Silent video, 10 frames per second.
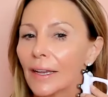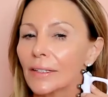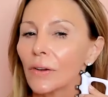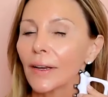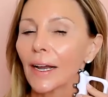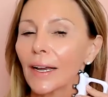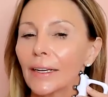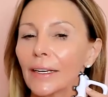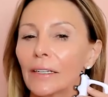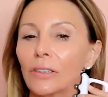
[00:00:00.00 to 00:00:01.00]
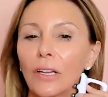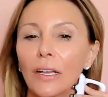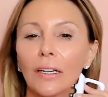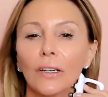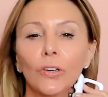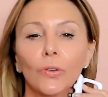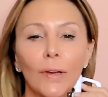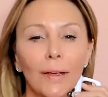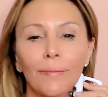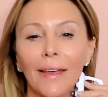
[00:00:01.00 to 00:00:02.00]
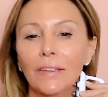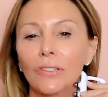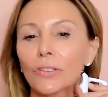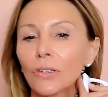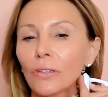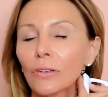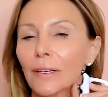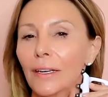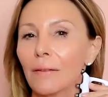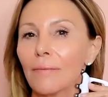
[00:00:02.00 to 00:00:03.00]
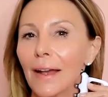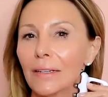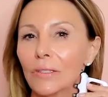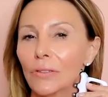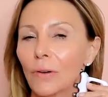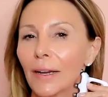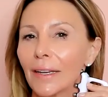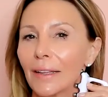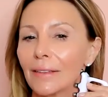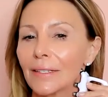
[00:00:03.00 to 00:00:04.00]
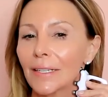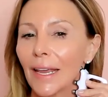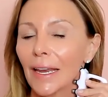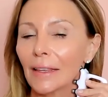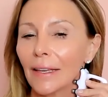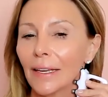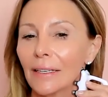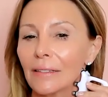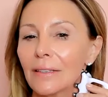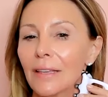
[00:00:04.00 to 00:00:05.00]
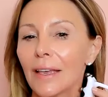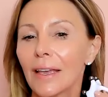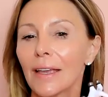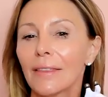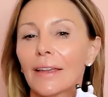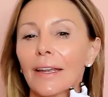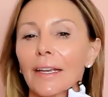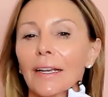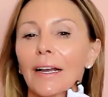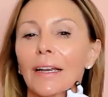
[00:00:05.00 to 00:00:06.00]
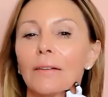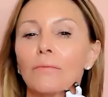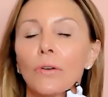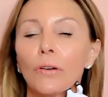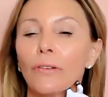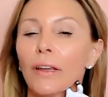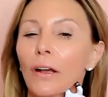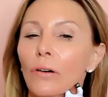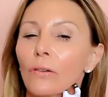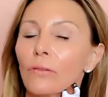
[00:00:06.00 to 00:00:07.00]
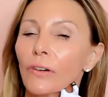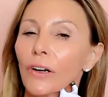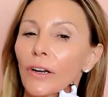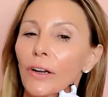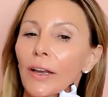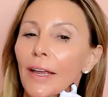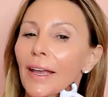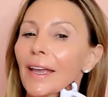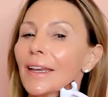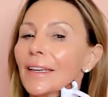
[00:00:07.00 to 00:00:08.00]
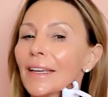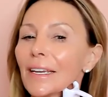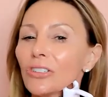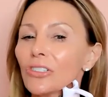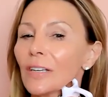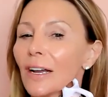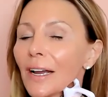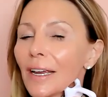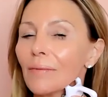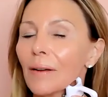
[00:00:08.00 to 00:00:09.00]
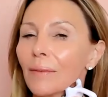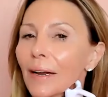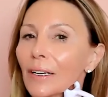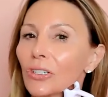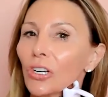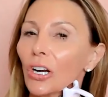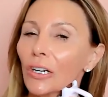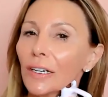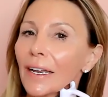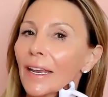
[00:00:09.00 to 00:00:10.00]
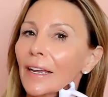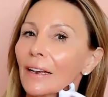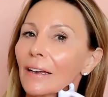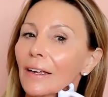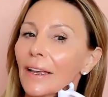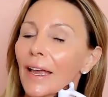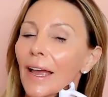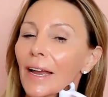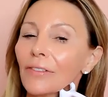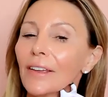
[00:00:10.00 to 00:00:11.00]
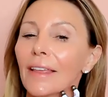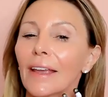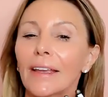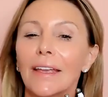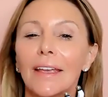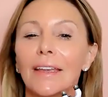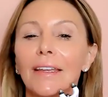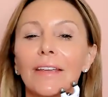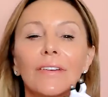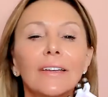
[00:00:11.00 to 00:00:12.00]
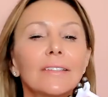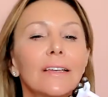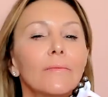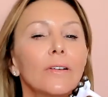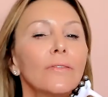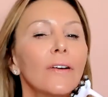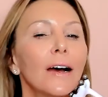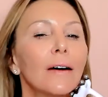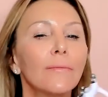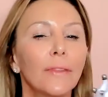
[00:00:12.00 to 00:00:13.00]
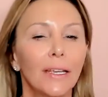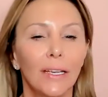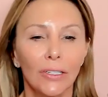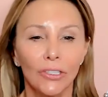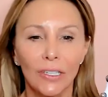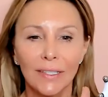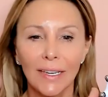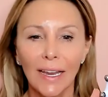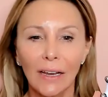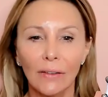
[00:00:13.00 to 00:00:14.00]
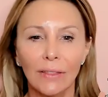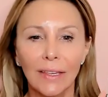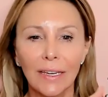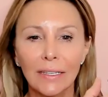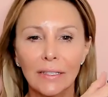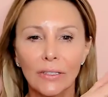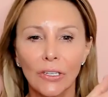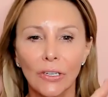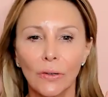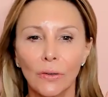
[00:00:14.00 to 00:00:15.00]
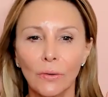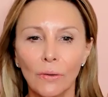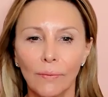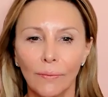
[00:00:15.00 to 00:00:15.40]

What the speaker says: So I kind of can grip that sternocleidomastoid and the scalenes. Then I can kind of move it over. And each time I'm kind of targeting everything. And even as I move up, do you see how these two